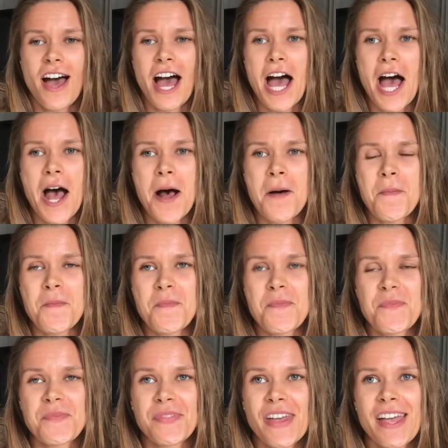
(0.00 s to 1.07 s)

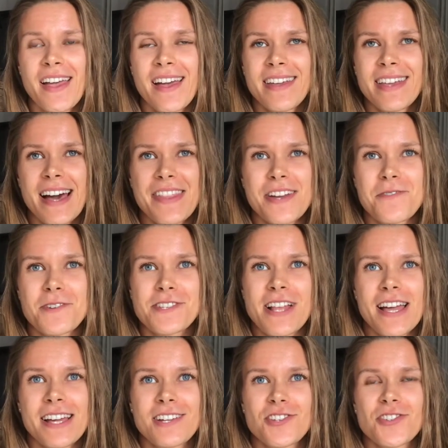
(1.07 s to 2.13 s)
yeah, there was
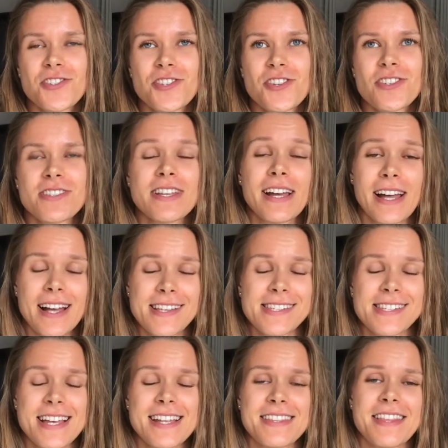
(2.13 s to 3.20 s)
like, just like I
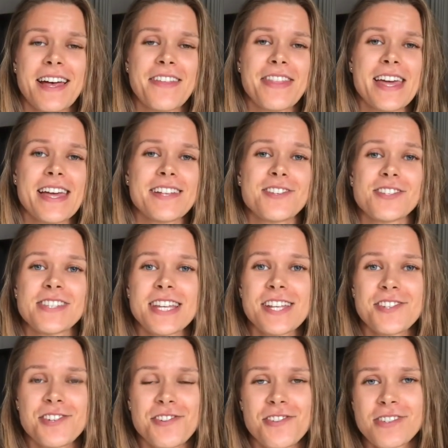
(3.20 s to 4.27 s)
said, that they just
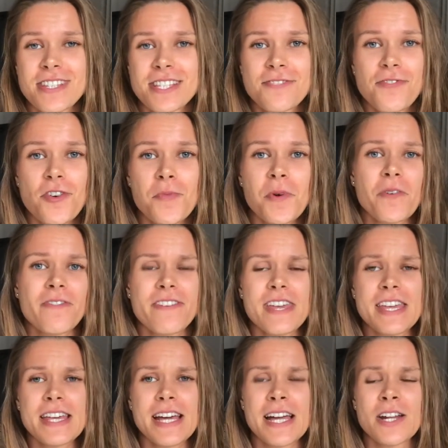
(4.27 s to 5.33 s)
introduced this former
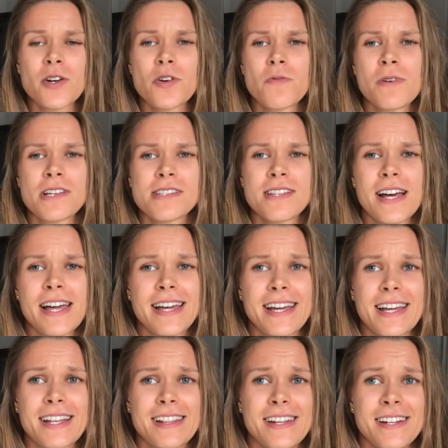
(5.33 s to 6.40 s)
vegan who was
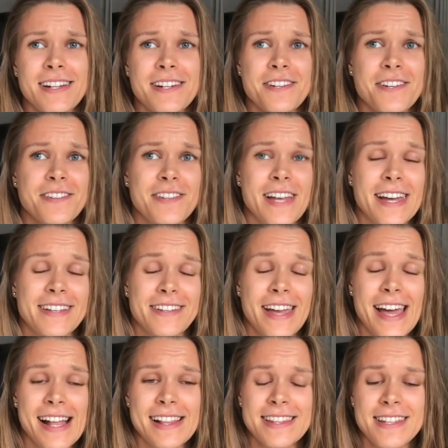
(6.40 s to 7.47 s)
like clearly not like the
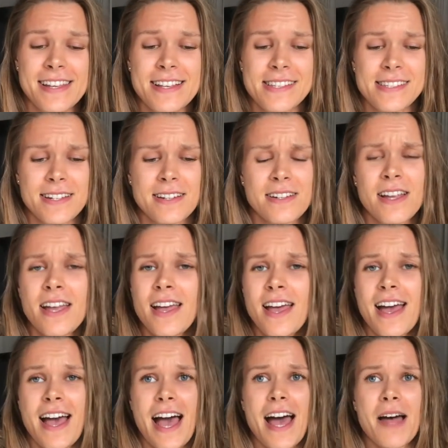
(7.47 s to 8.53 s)
healthiest,
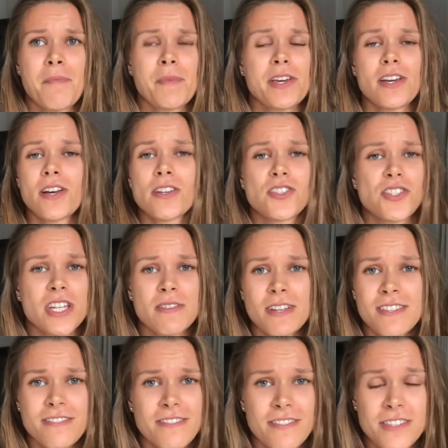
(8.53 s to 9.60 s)
and because
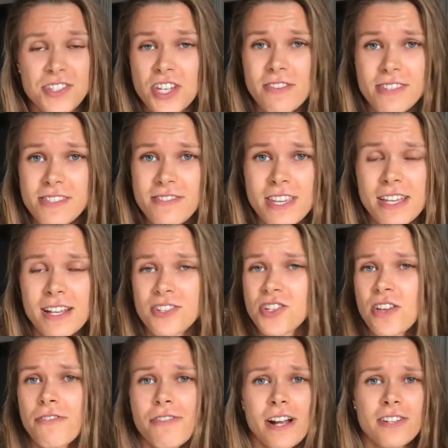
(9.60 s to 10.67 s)
she was vegan,
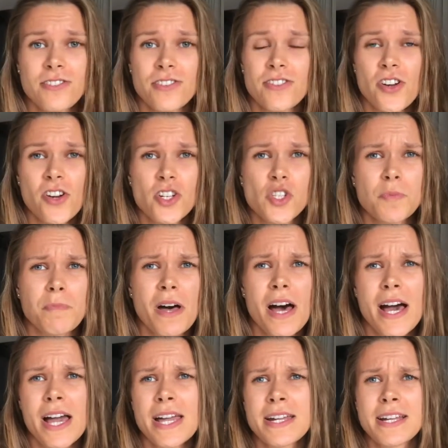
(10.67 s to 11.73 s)
she fractured her
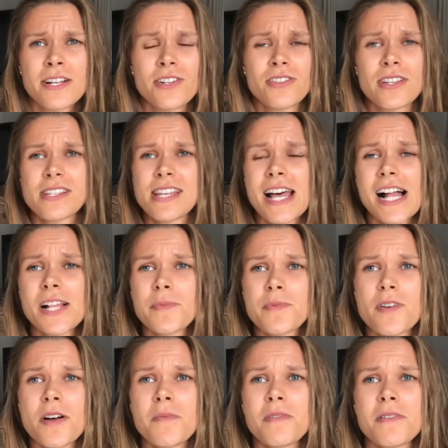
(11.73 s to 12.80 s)
spine and got these health
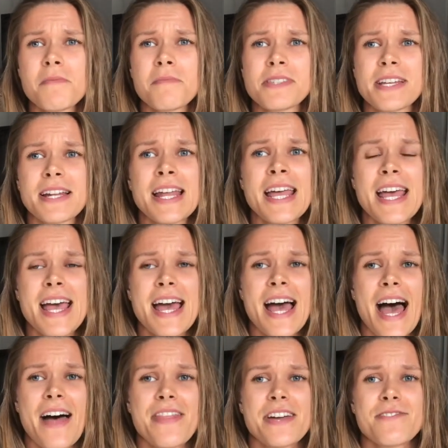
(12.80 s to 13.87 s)
problems,
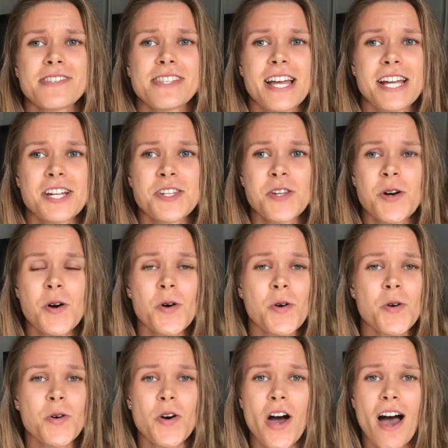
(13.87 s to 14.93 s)
and there was like
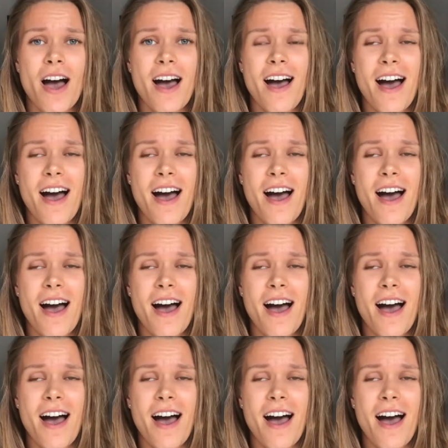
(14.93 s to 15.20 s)
no